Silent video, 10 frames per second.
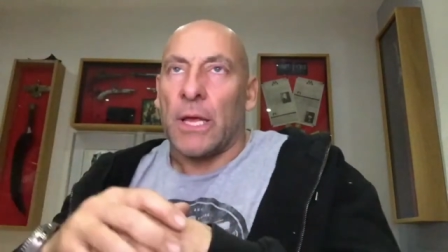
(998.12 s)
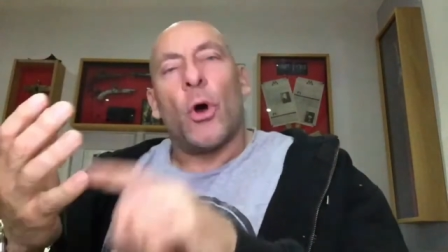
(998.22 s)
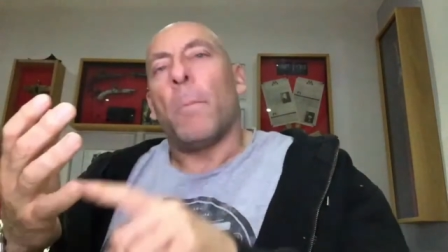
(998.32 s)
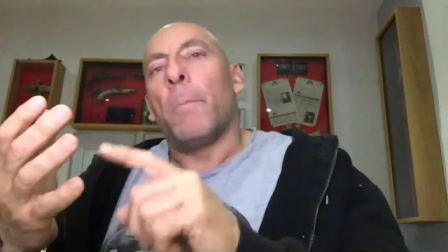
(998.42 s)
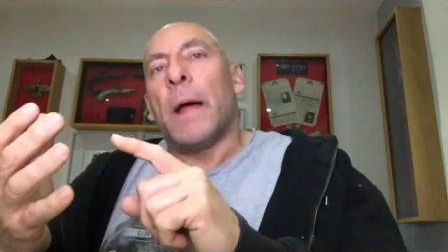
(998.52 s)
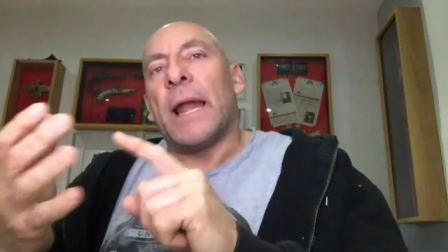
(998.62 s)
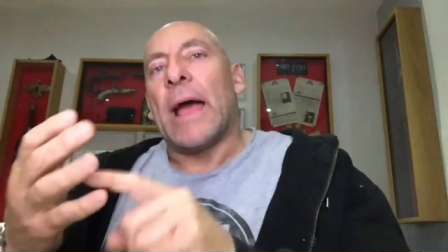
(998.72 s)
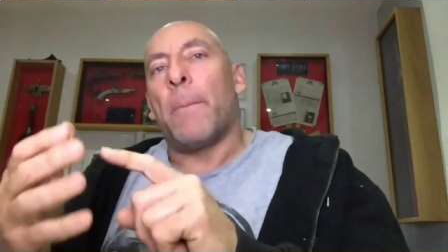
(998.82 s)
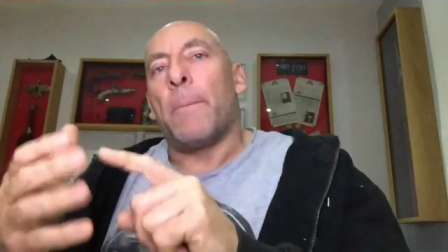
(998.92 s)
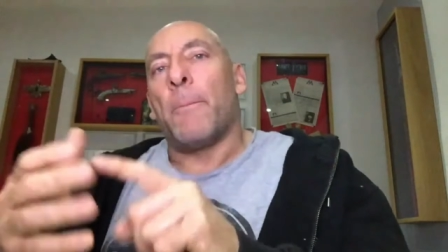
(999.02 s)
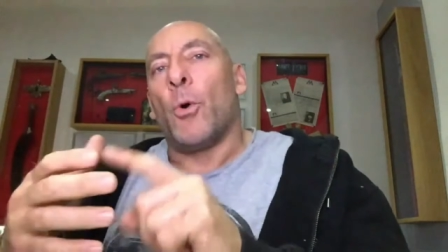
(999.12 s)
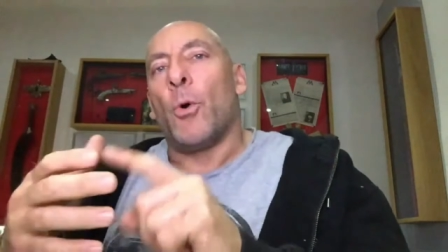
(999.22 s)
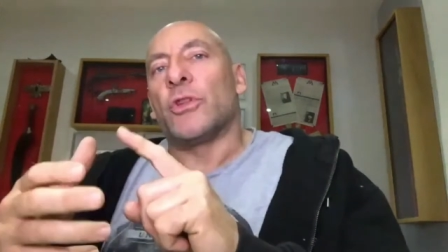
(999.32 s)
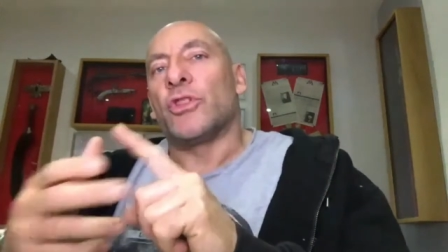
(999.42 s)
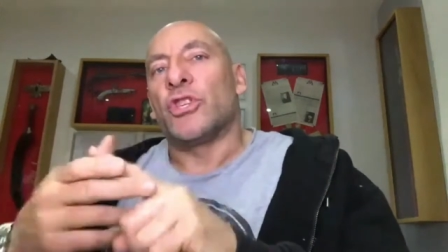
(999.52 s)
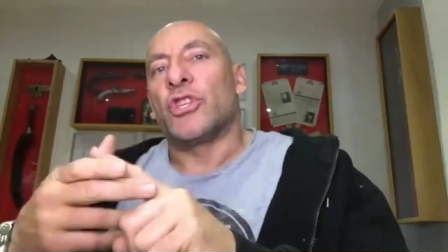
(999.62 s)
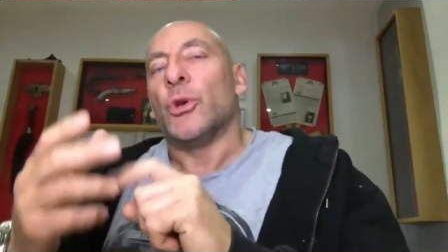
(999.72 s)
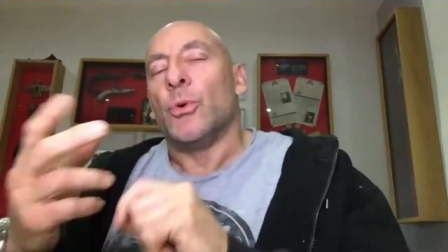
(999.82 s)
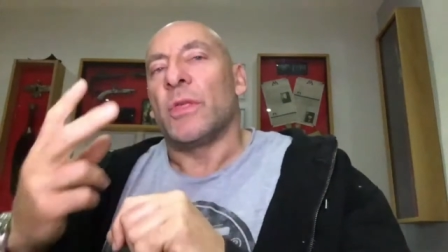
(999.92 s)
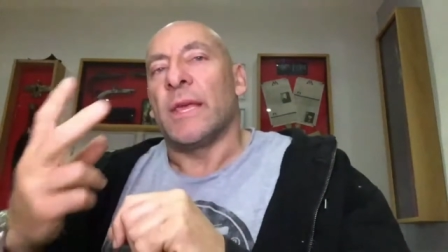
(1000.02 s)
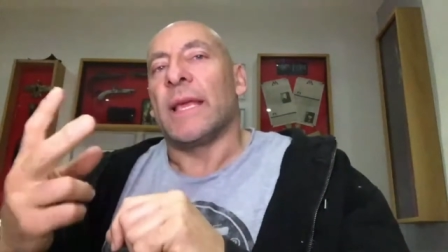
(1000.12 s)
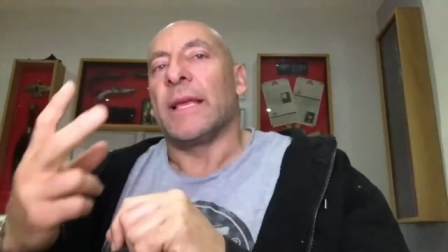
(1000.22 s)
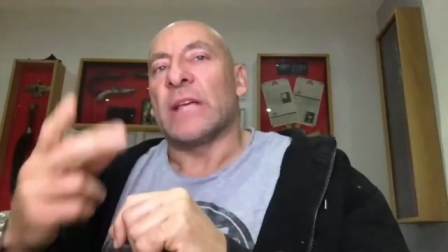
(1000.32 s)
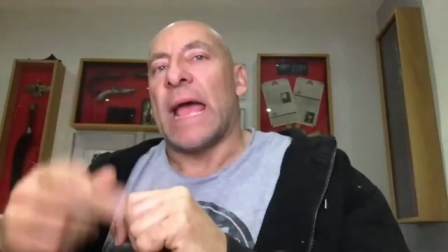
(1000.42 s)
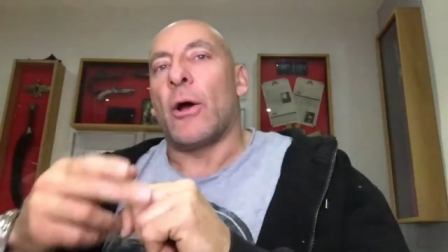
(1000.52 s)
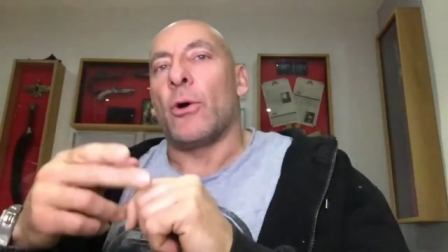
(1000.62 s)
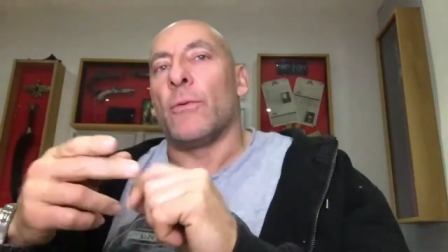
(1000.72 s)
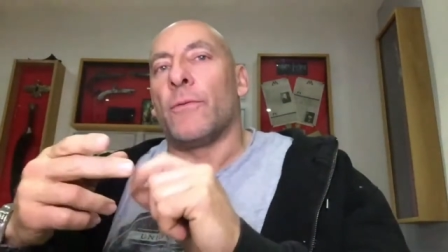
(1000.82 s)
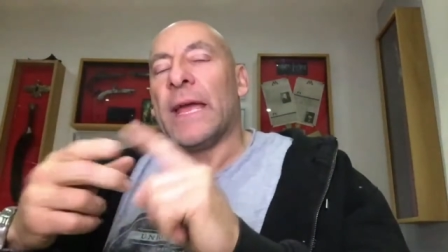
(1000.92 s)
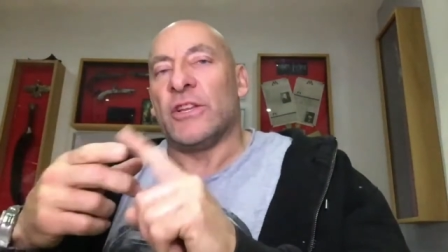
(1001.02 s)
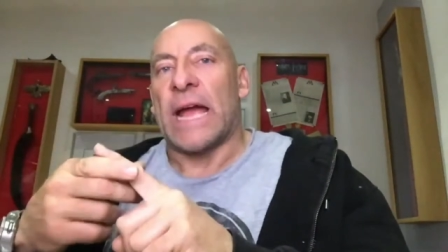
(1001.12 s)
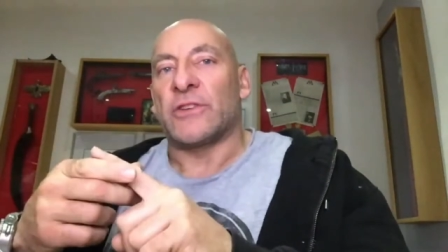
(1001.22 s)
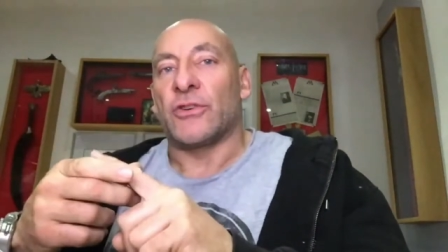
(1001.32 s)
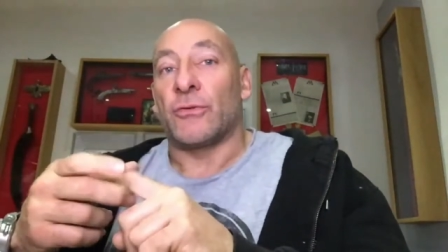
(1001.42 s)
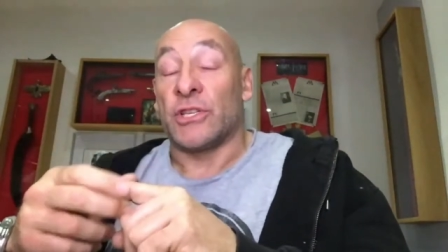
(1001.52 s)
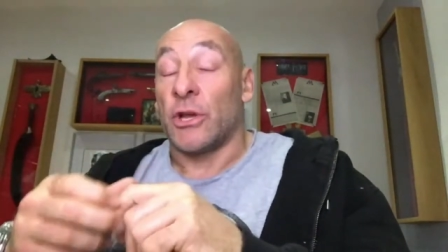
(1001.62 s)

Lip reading: But you're not allowed more than 2 things out of each category.